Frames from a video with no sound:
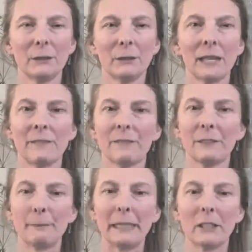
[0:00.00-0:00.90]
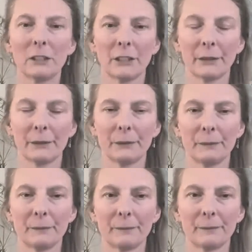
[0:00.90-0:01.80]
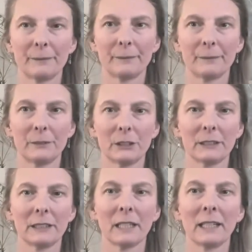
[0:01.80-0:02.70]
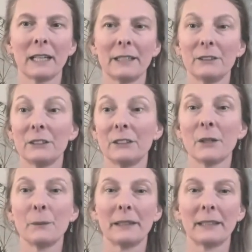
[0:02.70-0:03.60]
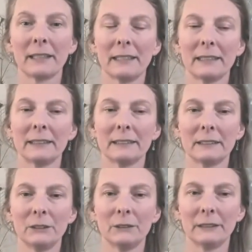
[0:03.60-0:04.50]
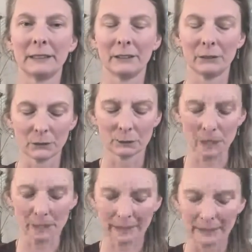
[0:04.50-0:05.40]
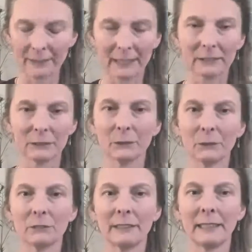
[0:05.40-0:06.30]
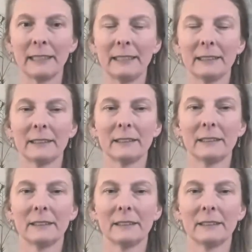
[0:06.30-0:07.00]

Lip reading: your left big toe. Just, I'd like you to know where that is using your mind. That's all, really.